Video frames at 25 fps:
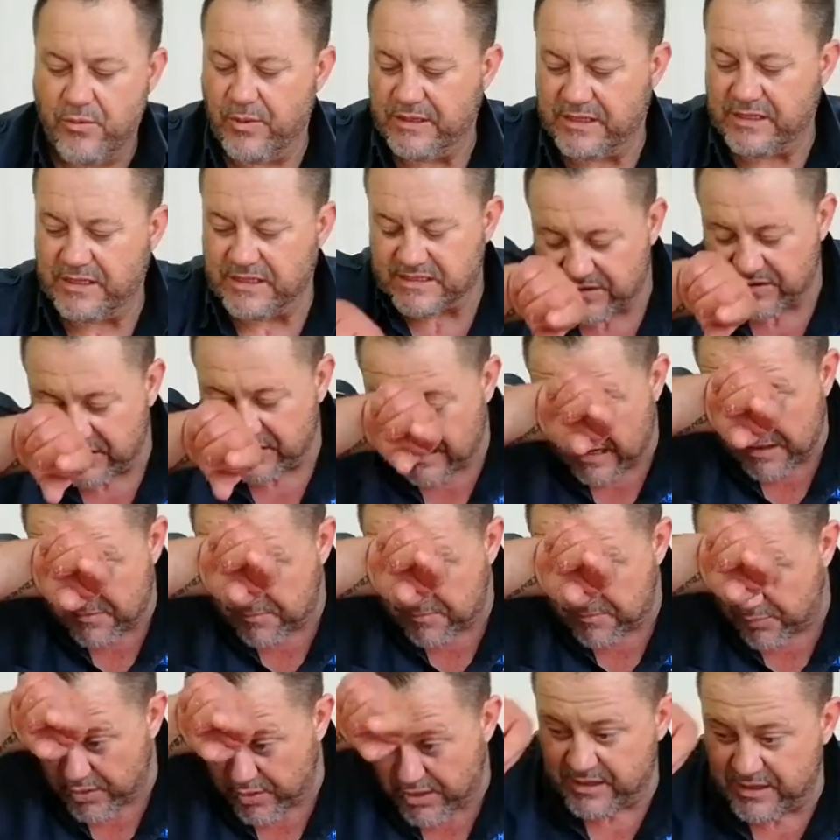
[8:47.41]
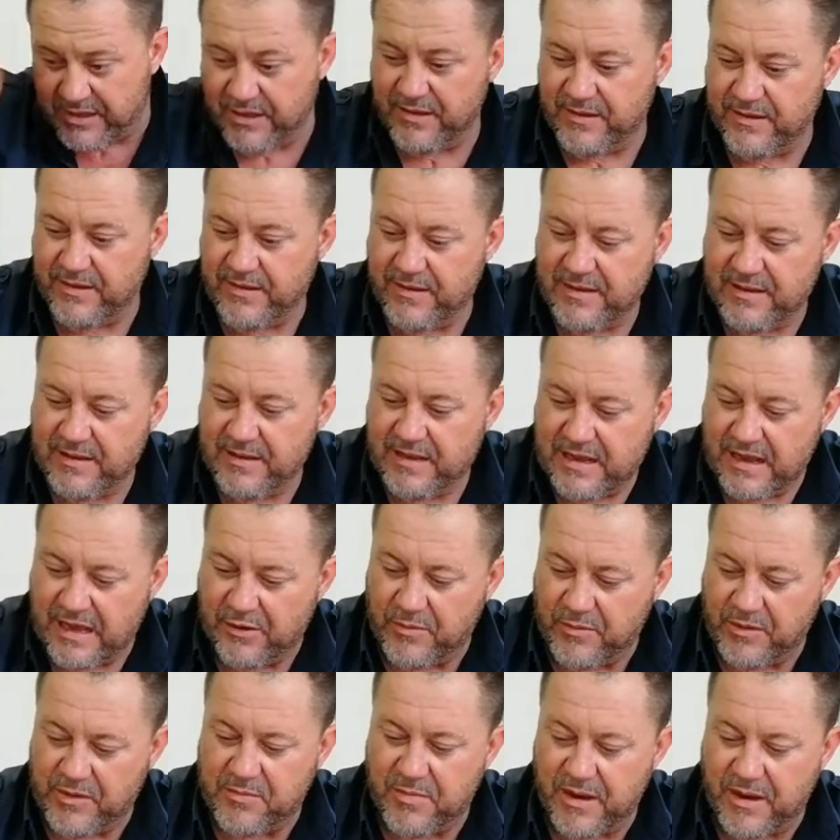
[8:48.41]
which is a great point
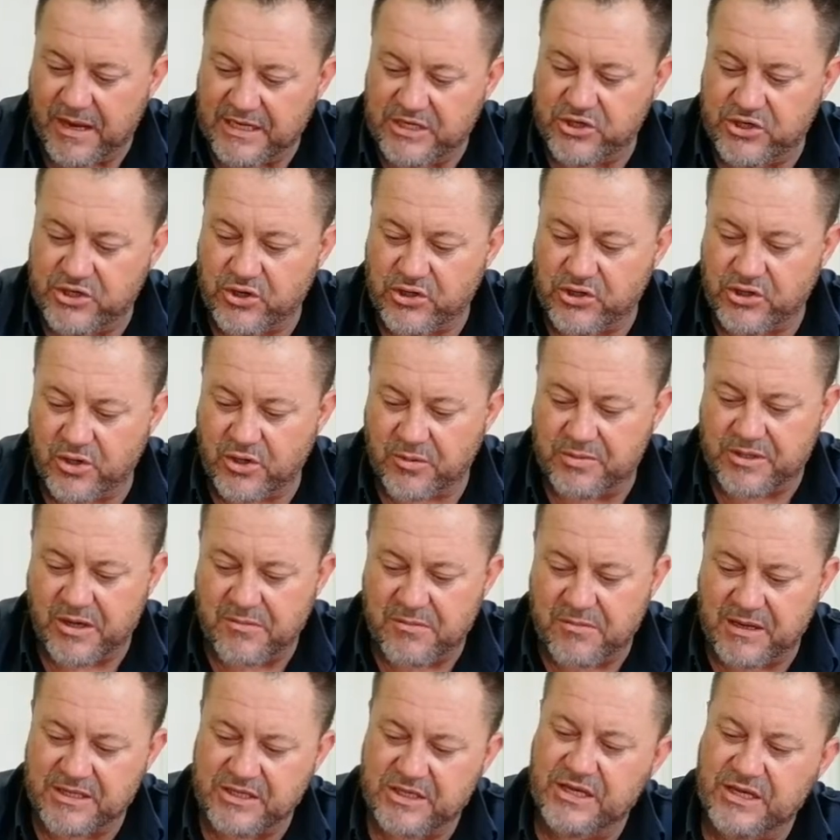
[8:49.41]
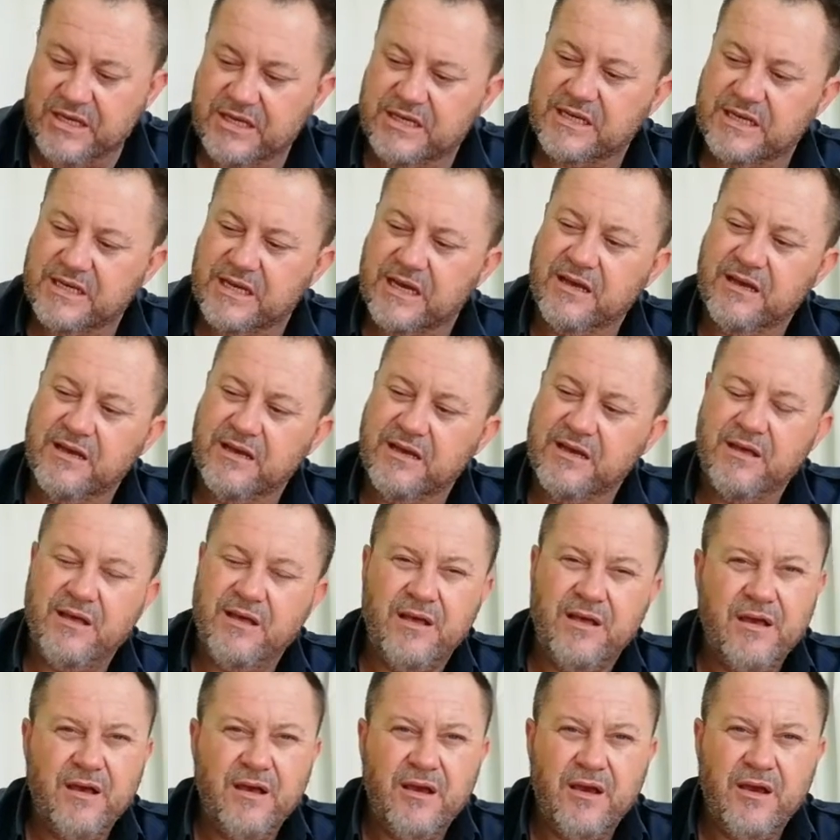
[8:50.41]
and which makes your job so much easier
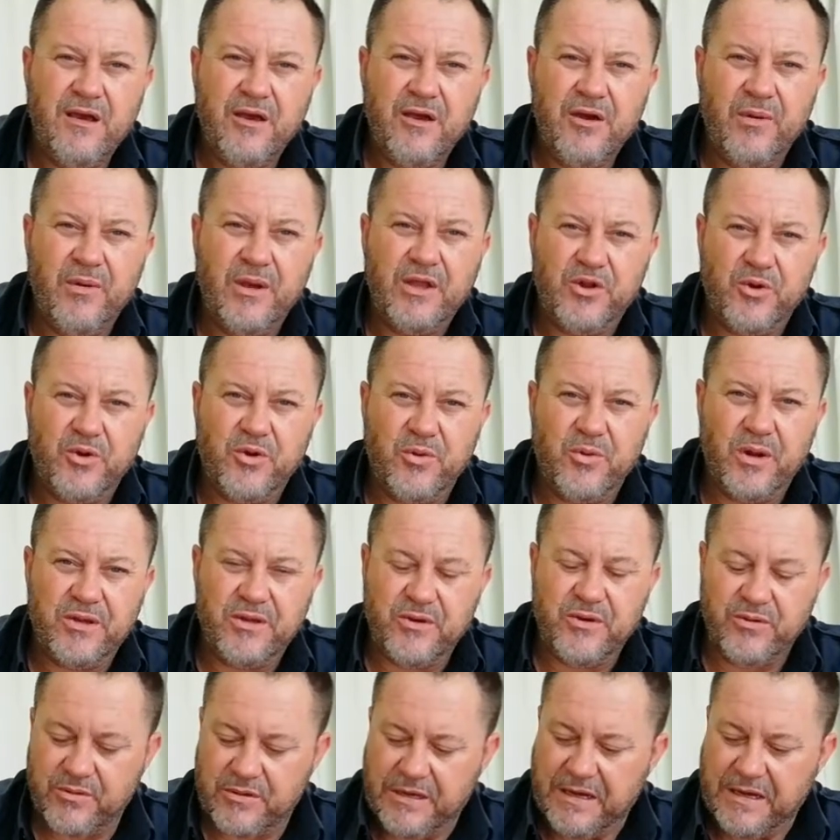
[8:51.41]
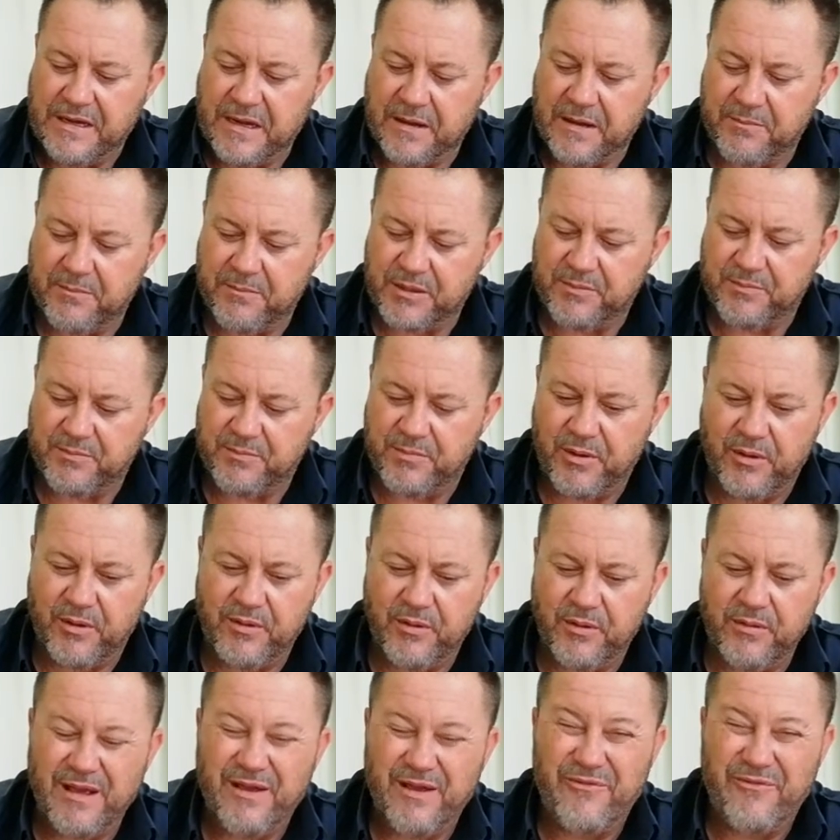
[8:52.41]
when you want to clean up a
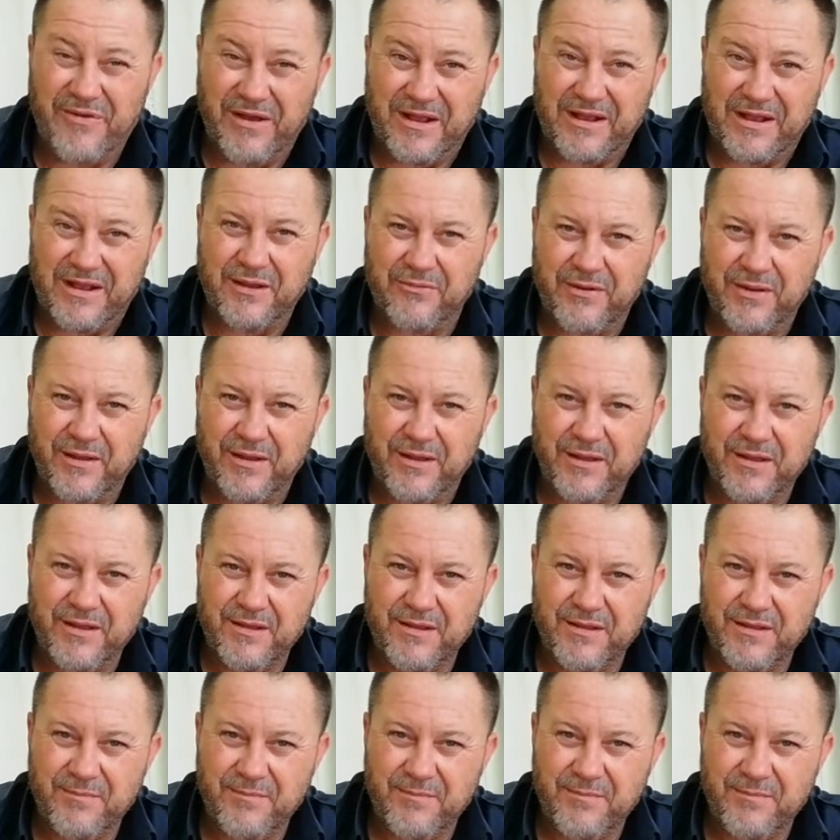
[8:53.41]
spill effectively.